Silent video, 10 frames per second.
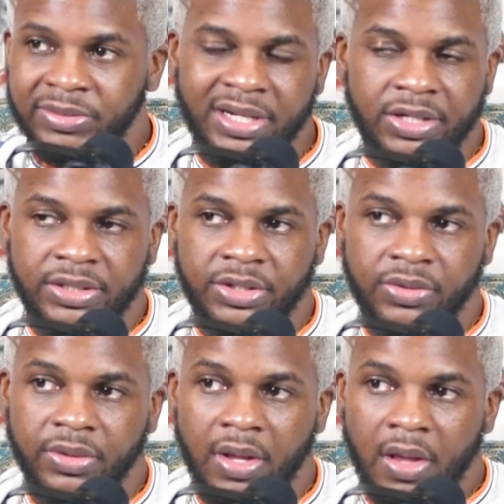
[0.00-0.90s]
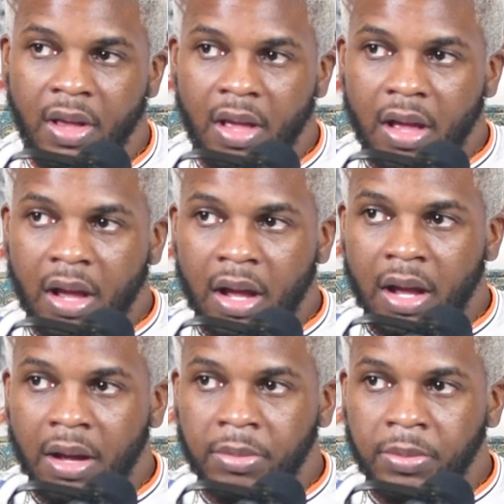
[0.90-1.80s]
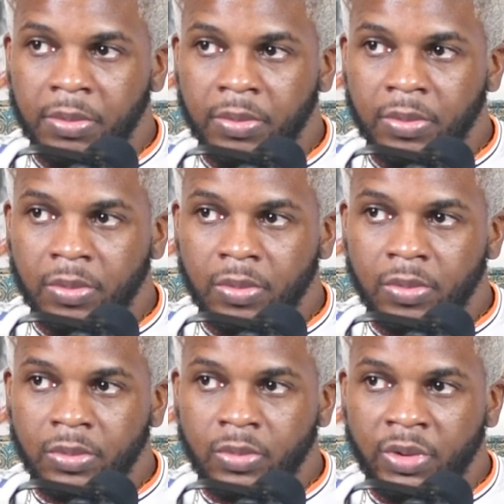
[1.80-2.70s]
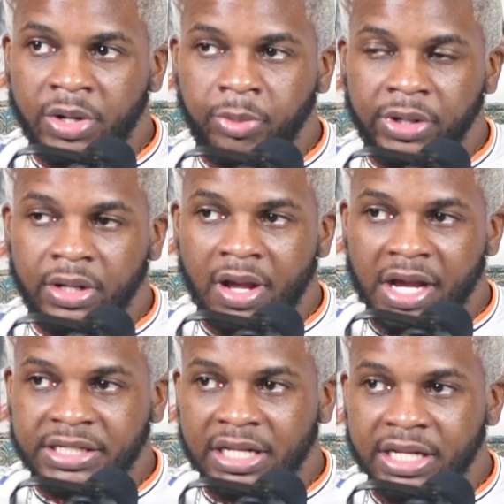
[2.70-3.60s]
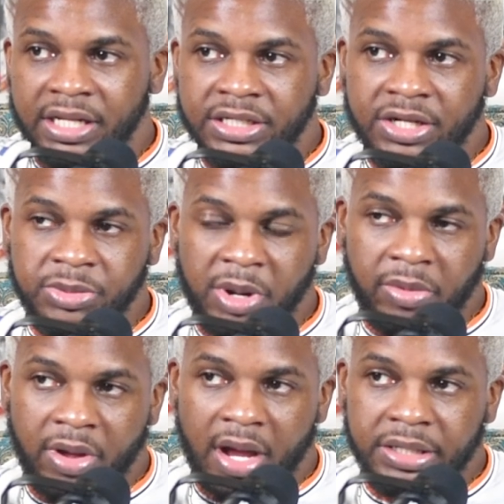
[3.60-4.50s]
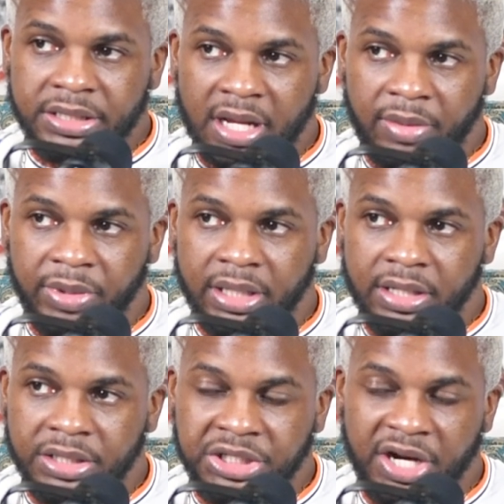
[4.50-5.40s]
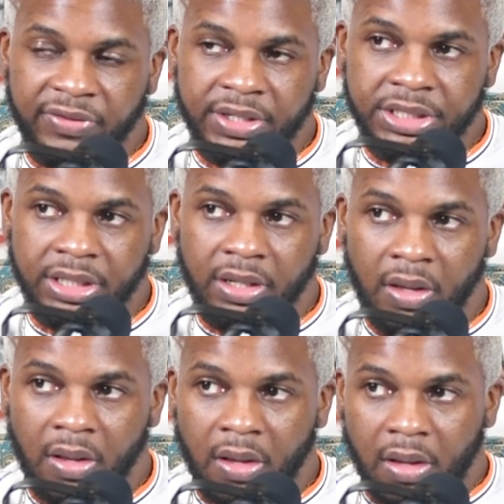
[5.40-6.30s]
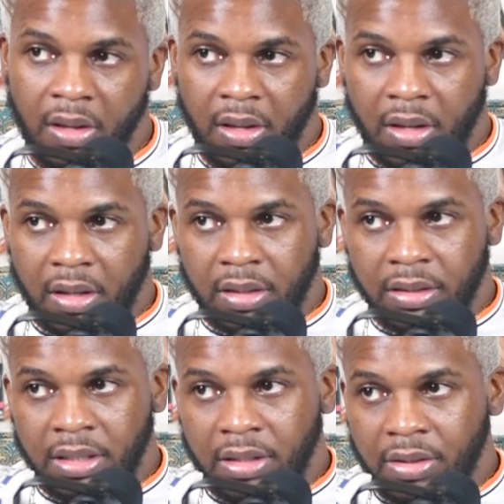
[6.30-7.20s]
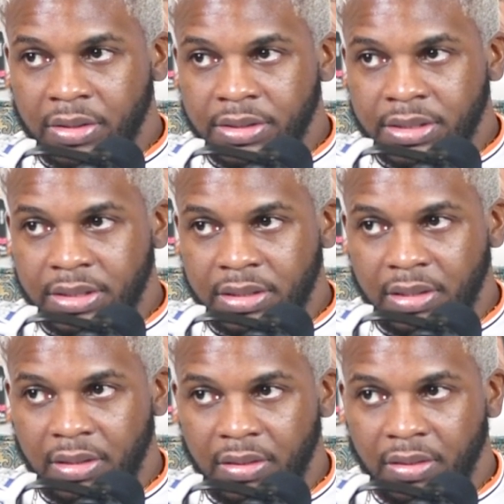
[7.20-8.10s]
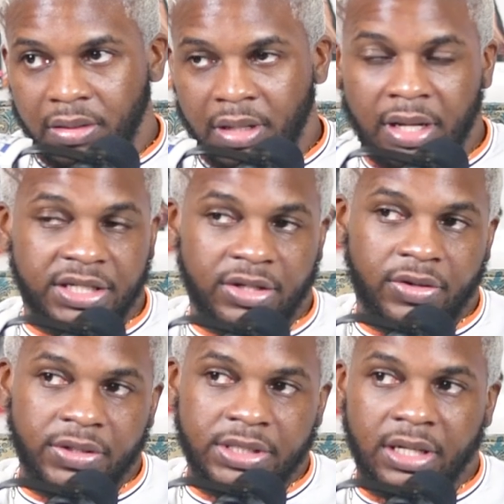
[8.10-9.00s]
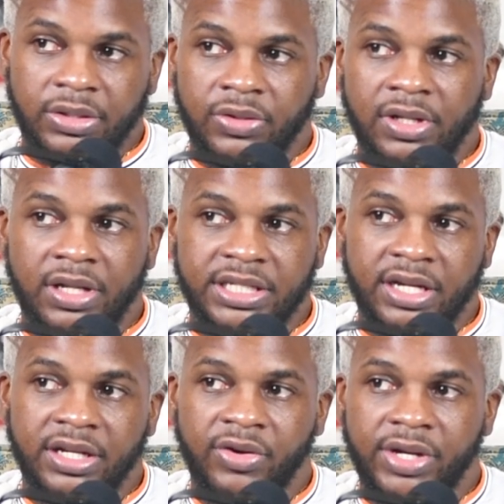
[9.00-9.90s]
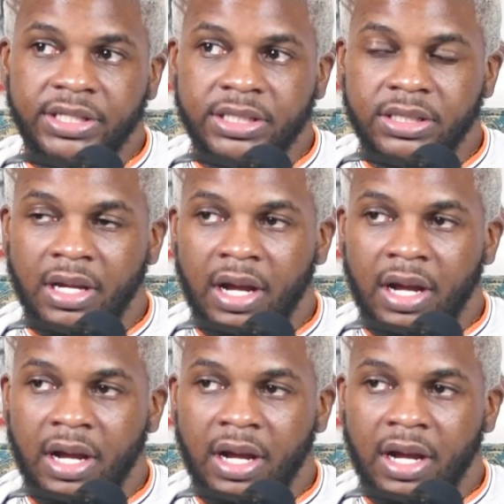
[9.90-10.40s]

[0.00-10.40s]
But that's the truth. Um, when you pre the Gaza lineage, there's Popcaan, there's Tommy Lee, there's Jah Vinci, there's as ah, you could say, to the Vanessa lesser degrees.